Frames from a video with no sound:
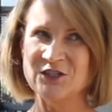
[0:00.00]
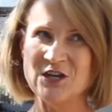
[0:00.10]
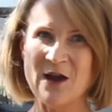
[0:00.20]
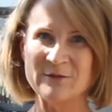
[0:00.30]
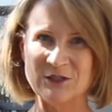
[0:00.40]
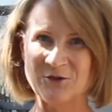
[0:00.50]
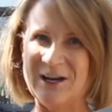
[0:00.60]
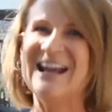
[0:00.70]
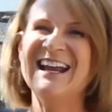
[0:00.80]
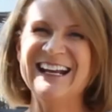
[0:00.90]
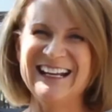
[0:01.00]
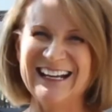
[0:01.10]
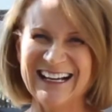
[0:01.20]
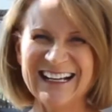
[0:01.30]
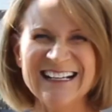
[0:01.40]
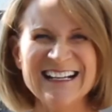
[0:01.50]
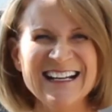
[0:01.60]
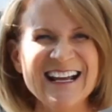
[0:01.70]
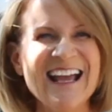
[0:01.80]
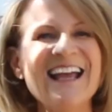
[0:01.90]
geometry.
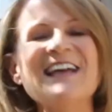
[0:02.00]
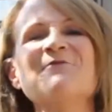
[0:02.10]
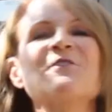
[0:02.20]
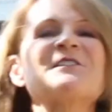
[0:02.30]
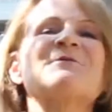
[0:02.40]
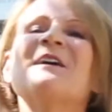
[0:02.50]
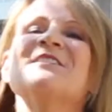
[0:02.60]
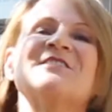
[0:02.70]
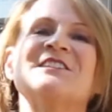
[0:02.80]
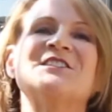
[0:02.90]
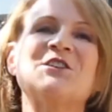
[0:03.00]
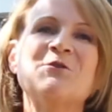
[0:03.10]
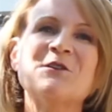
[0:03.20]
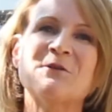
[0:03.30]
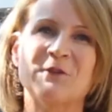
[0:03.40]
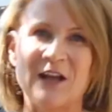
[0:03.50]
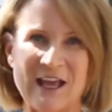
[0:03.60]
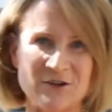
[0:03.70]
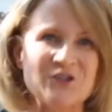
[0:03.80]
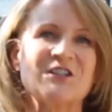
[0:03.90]
It works by using two different
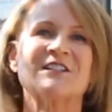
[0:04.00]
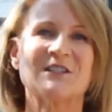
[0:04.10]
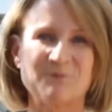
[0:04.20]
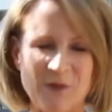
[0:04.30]
energies